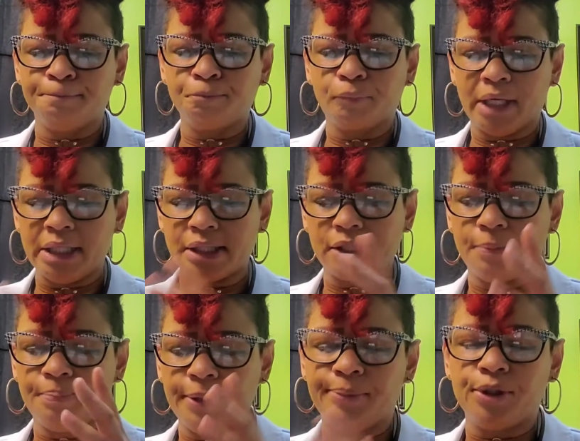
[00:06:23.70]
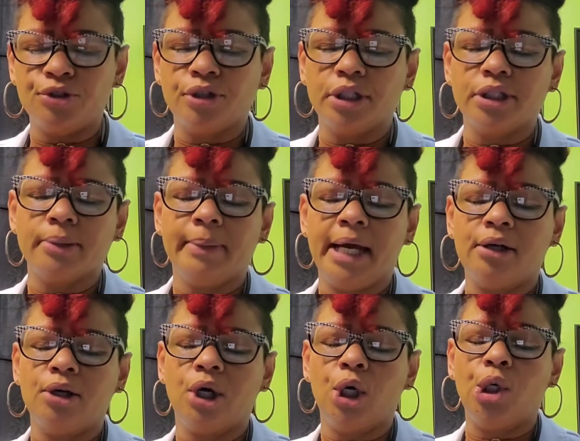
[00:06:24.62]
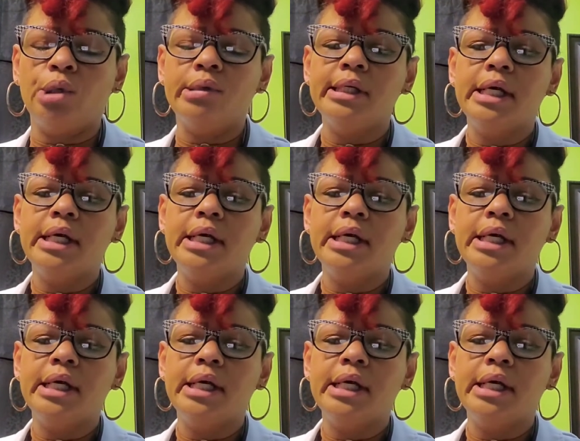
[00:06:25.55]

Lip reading: and some people drink some alcohol.